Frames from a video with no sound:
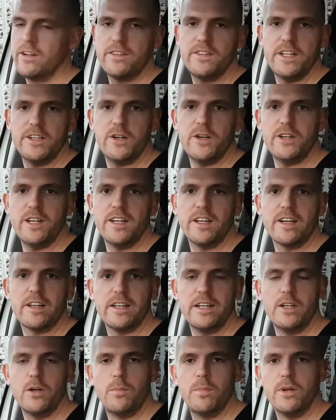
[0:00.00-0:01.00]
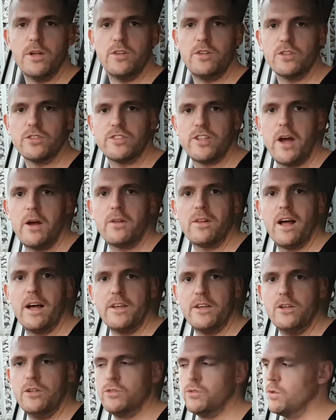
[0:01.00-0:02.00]
They do need a clean up and a dust down like
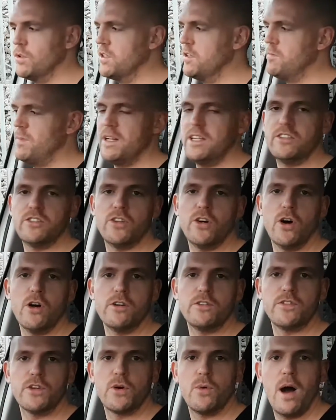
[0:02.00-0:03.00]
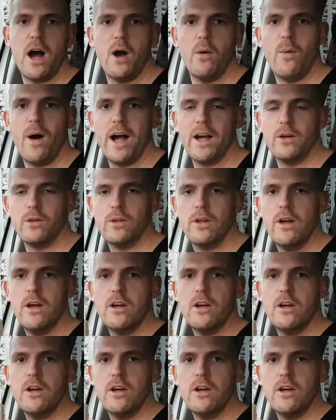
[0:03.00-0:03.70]
usual. They've been in storage for quite a while.